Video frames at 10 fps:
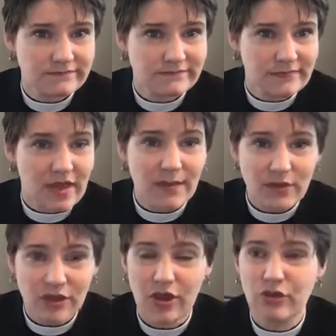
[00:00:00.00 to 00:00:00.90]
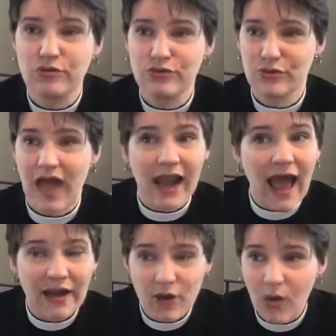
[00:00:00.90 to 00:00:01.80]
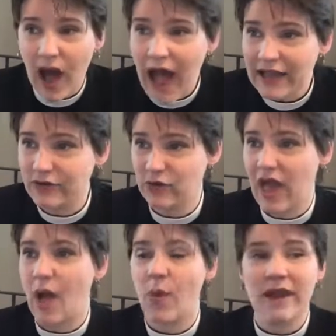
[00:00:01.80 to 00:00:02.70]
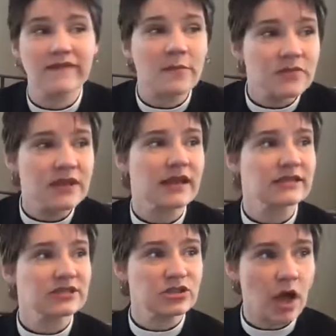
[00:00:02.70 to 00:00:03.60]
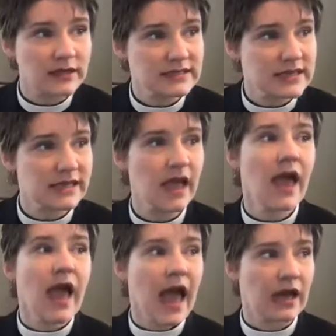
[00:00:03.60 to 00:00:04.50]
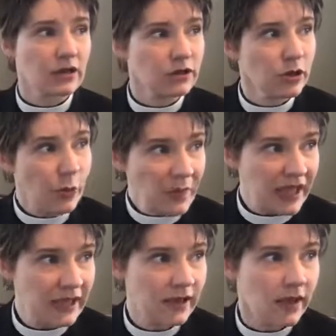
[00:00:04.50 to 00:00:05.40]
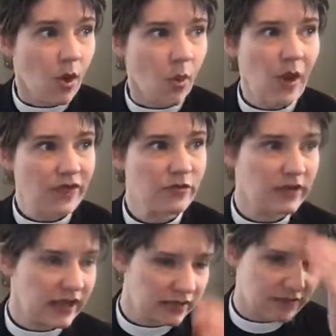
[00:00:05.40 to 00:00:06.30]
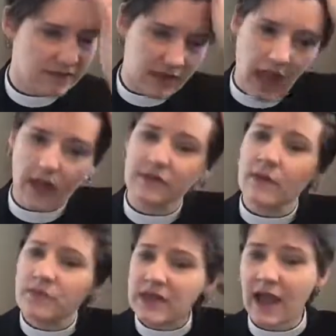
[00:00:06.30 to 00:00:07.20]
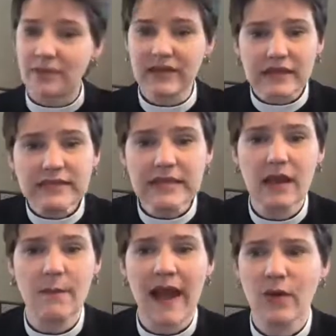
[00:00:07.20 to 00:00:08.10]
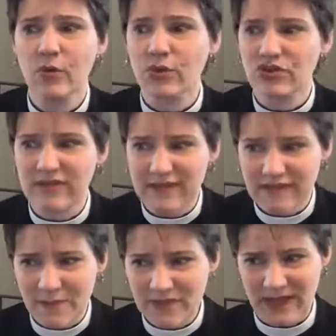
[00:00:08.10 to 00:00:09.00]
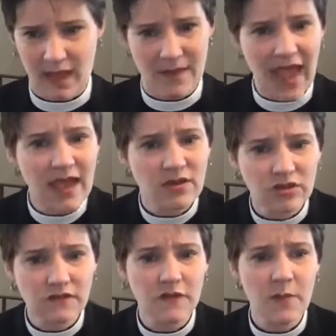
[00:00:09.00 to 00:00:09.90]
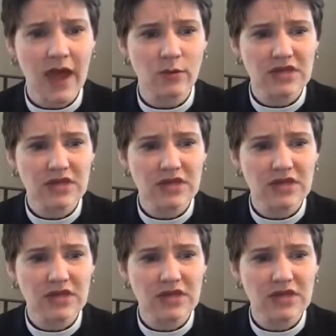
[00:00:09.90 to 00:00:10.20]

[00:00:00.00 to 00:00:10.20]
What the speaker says: Maybe you do that. I know I do that. When something is daunting and looming, whether it's something I'm guilty about or just something I'm anxious about,